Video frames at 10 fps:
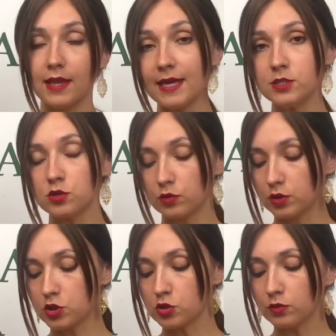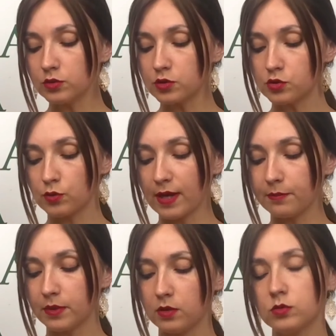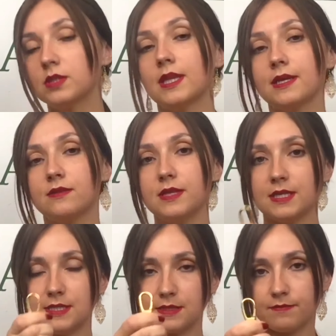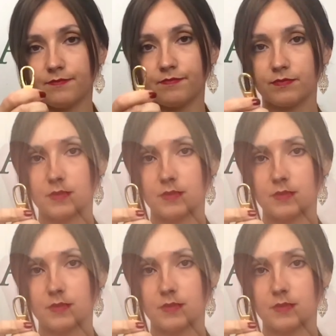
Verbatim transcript: a latch on the shoulder strap looked like this,